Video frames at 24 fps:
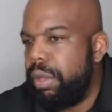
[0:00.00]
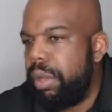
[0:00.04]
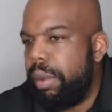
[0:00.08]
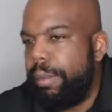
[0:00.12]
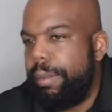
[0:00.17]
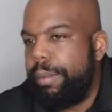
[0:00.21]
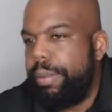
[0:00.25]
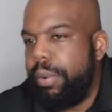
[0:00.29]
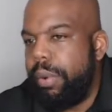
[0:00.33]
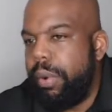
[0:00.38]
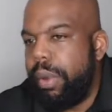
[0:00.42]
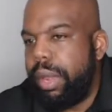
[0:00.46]

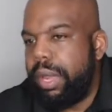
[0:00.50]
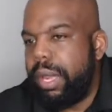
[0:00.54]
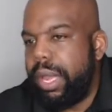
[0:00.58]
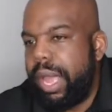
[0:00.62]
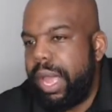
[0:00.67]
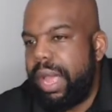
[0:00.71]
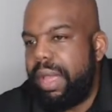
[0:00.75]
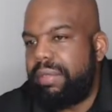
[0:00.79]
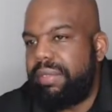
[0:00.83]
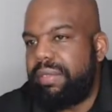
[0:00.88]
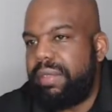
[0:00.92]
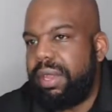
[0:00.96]

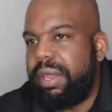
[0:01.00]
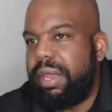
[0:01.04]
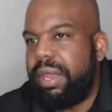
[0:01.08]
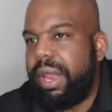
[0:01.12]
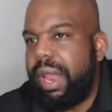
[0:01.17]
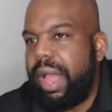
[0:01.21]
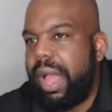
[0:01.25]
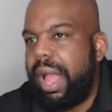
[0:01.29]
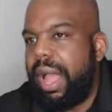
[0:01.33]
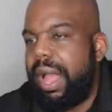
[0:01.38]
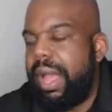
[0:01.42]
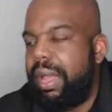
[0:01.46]
broadcast it
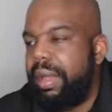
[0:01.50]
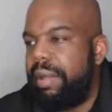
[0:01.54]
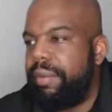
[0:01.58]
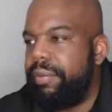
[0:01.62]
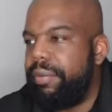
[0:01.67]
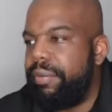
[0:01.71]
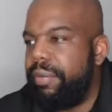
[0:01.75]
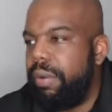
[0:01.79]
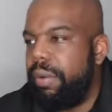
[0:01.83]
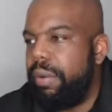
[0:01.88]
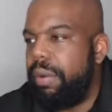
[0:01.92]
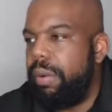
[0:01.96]

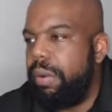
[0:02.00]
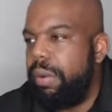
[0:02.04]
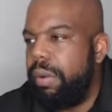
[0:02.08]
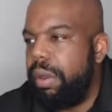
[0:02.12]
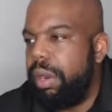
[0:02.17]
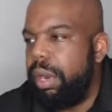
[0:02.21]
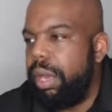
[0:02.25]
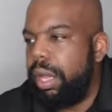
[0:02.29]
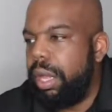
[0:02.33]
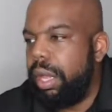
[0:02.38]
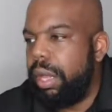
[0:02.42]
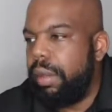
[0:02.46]
live
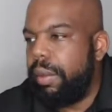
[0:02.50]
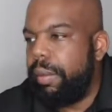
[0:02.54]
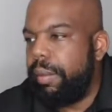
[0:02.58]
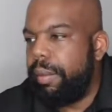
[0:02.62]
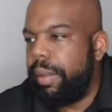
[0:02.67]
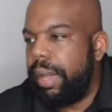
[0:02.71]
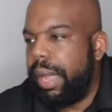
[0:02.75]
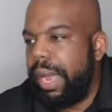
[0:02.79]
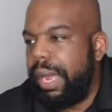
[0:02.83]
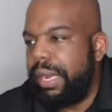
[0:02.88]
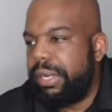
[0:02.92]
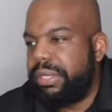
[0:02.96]
on
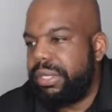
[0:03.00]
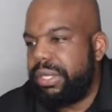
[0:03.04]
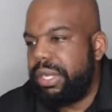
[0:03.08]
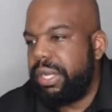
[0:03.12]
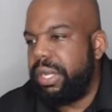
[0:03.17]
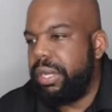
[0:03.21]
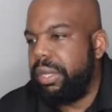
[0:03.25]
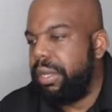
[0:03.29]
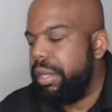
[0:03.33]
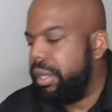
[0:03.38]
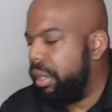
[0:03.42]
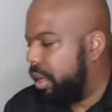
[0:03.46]

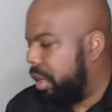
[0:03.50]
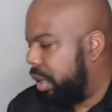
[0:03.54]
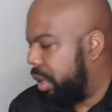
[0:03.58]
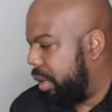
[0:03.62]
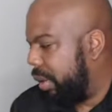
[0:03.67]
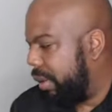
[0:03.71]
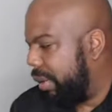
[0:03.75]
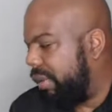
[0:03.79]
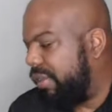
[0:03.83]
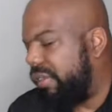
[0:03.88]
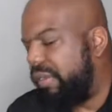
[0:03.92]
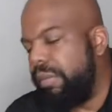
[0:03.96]
IG
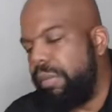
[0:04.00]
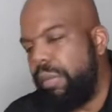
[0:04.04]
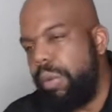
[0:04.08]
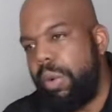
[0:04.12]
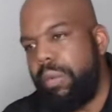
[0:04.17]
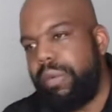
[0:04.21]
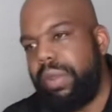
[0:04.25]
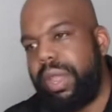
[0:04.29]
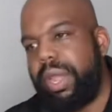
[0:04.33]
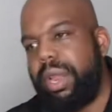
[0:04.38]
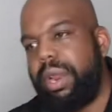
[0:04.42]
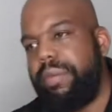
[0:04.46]
because it's more
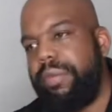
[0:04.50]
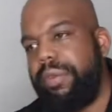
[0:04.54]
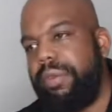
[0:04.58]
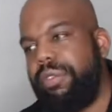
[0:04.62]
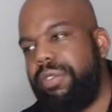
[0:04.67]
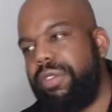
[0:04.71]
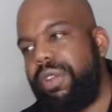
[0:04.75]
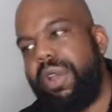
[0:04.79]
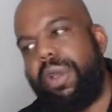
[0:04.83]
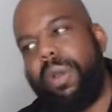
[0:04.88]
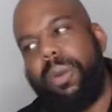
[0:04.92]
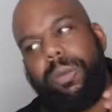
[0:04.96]
of an interview
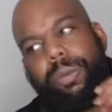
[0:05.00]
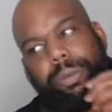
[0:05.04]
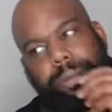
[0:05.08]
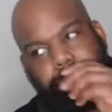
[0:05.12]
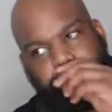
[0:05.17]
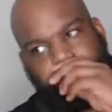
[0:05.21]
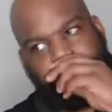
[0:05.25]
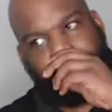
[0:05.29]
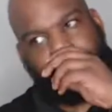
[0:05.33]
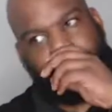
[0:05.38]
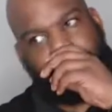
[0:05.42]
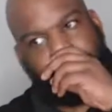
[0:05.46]
show.
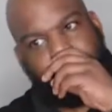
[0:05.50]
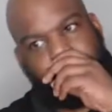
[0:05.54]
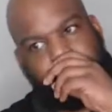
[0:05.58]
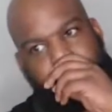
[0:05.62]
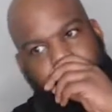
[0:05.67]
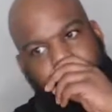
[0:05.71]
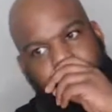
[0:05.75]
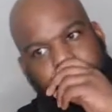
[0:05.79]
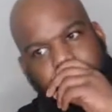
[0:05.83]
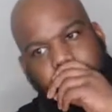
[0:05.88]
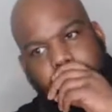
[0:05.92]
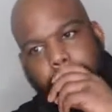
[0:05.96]

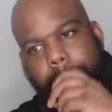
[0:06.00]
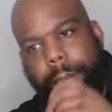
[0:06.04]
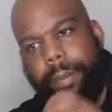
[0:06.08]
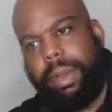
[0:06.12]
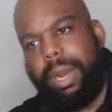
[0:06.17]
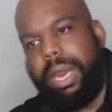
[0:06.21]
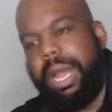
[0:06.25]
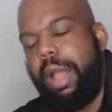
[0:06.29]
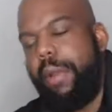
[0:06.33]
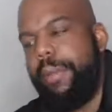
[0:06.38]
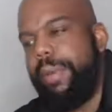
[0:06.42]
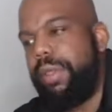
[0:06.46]

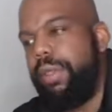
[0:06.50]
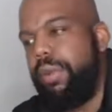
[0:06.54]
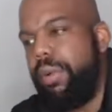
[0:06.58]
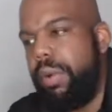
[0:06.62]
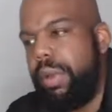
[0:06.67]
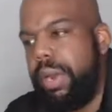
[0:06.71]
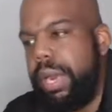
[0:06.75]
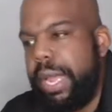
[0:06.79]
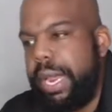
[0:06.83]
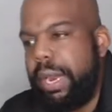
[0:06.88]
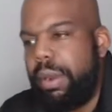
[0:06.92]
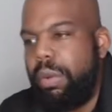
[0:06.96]
But I'll be
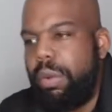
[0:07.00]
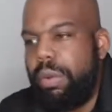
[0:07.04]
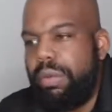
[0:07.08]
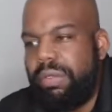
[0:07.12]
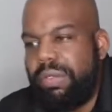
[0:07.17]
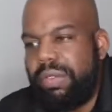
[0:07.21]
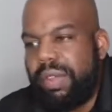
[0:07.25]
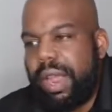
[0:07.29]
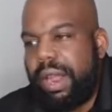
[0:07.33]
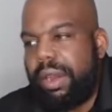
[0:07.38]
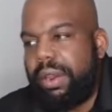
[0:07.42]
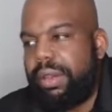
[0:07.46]
doing that on
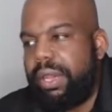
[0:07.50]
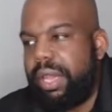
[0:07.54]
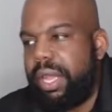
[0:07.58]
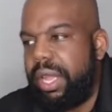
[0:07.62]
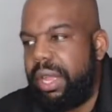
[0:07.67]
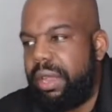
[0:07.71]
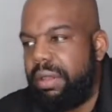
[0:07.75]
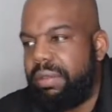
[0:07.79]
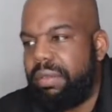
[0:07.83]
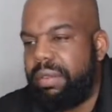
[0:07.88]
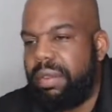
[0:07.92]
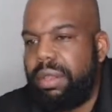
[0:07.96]

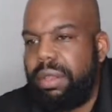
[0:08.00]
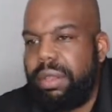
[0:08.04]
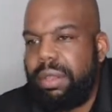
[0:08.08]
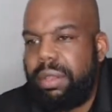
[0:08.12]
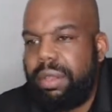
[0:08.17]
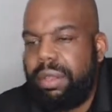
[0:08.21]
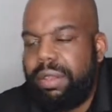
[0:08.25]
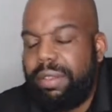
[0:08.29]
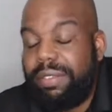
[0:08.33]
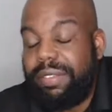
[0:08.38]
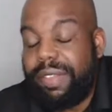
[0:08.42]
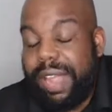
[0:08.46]
Saturdays
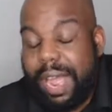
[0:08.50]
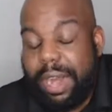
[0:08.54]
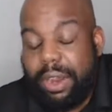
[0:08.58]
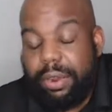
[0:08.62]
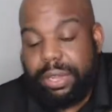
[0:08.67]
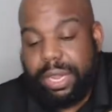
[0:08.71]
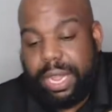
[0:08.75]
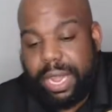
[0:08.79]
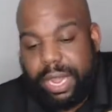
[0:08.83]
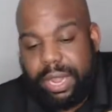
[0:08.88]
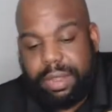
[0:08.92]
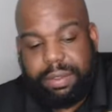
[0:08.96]

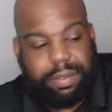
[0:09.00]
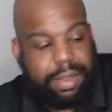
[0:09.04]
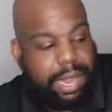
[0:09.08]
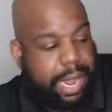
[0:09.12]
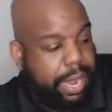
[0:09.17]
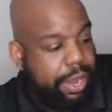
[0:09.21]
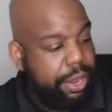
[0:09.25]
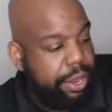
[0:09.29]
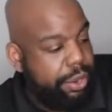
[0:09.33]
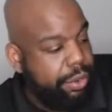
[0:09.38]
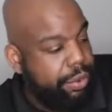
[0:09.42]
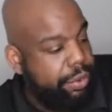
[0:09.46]

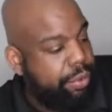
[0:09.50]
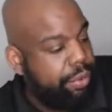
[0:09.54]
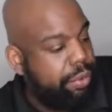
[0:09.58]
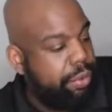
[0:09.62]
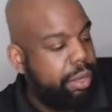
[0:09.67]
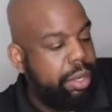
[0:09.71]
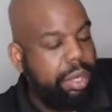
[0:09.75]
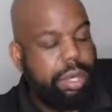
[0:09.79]
at noon.